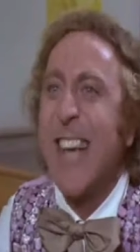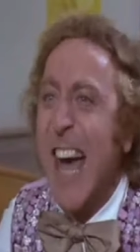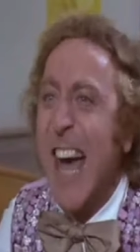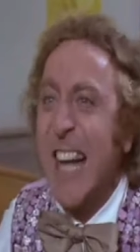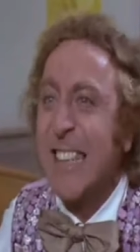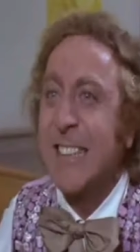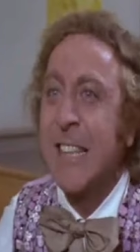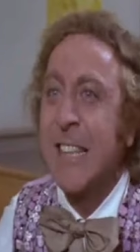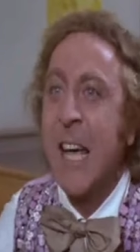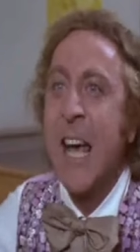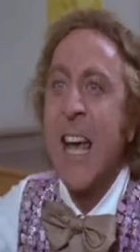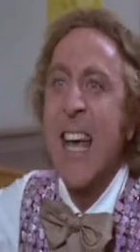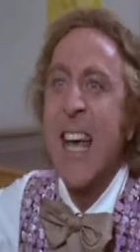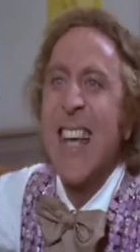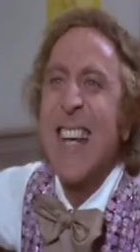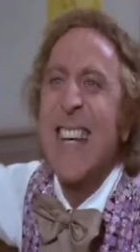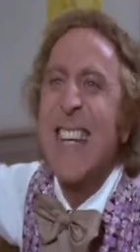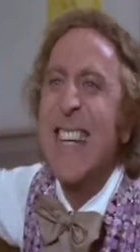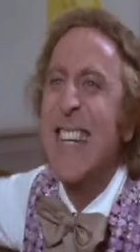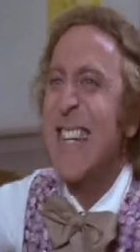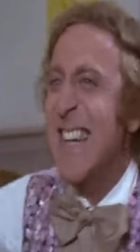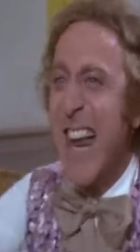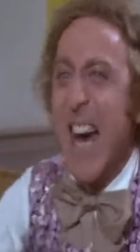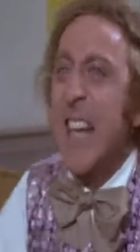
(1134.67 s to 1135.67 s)
You get
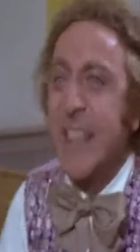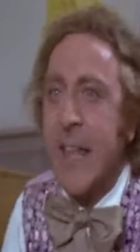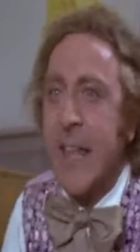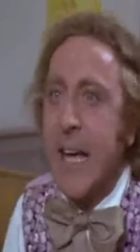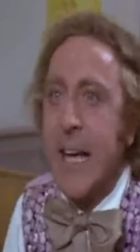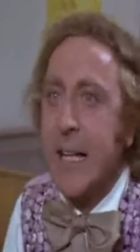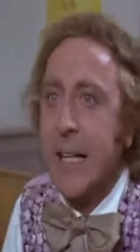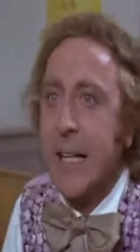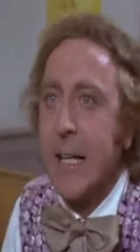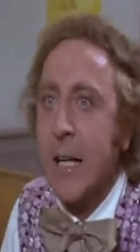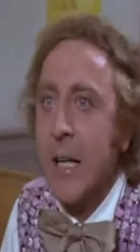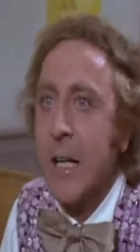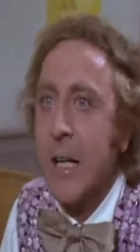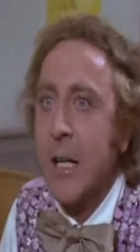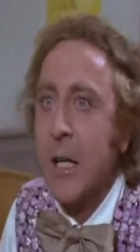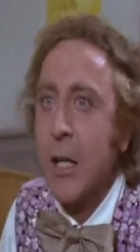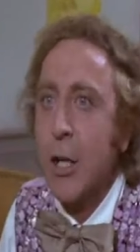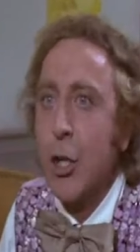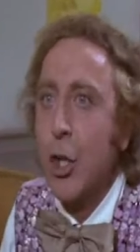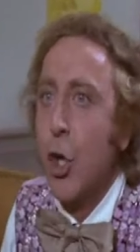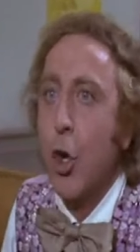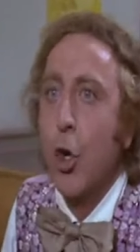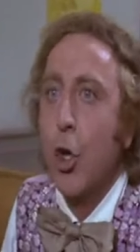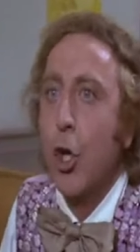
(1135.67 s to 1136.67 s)
nothing.
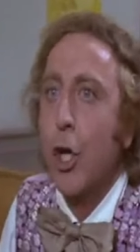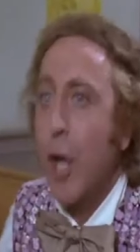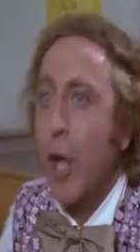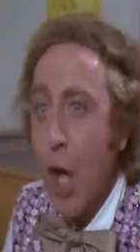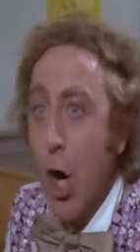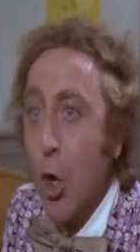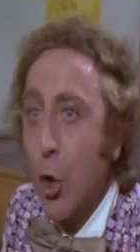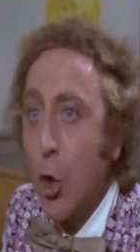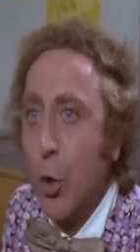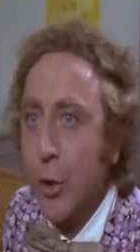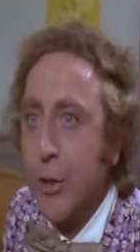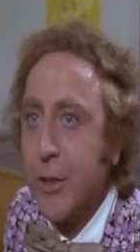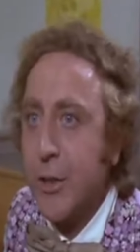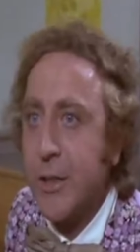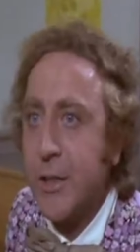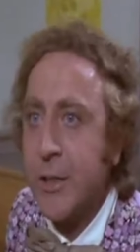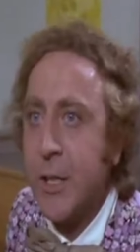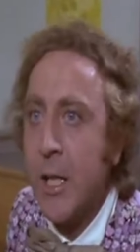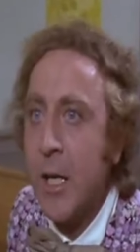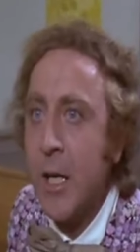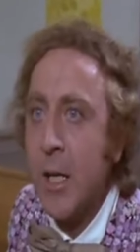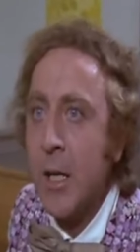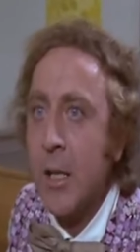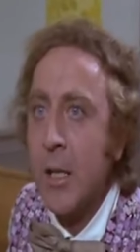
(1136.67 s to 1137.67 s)
You
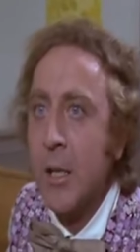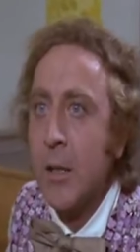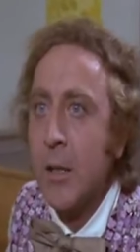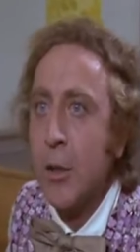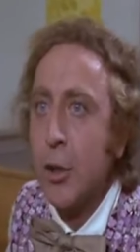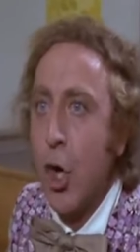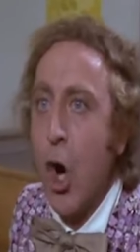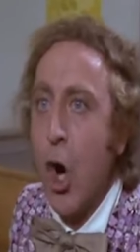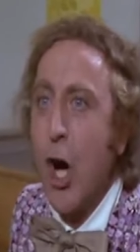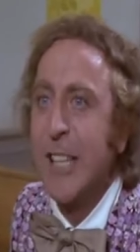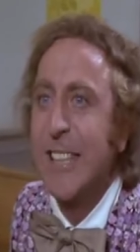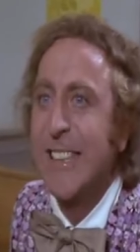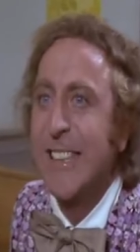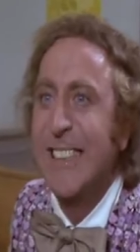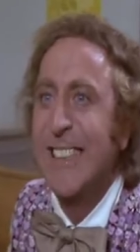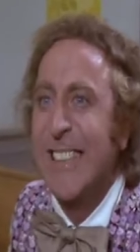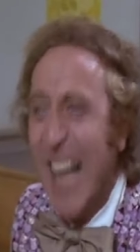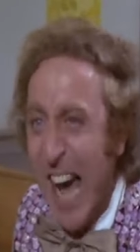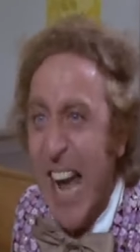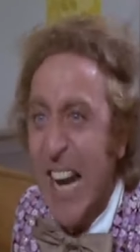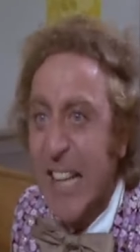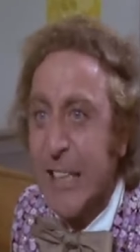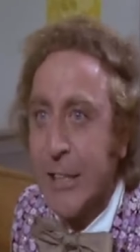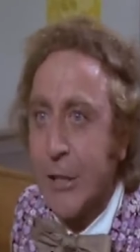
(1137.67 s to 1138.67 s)
lose.
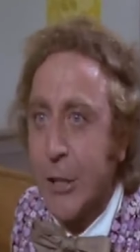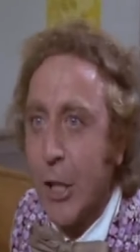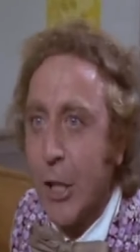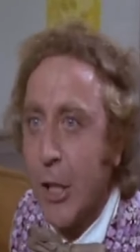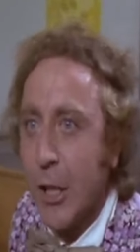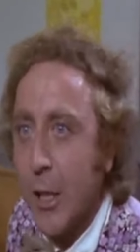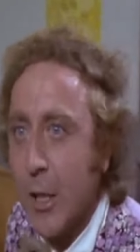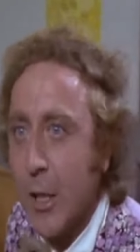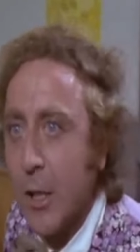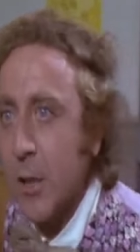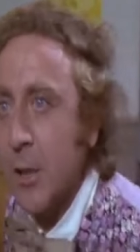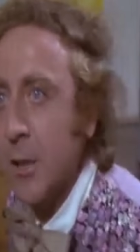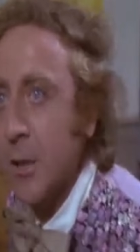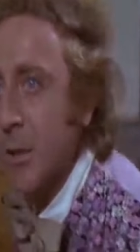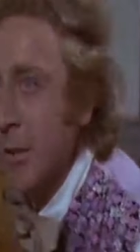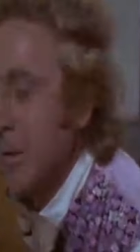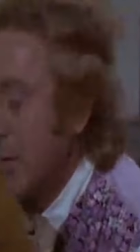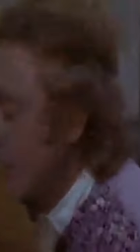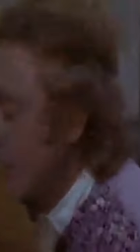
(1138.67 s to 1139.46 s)
Good day, sir.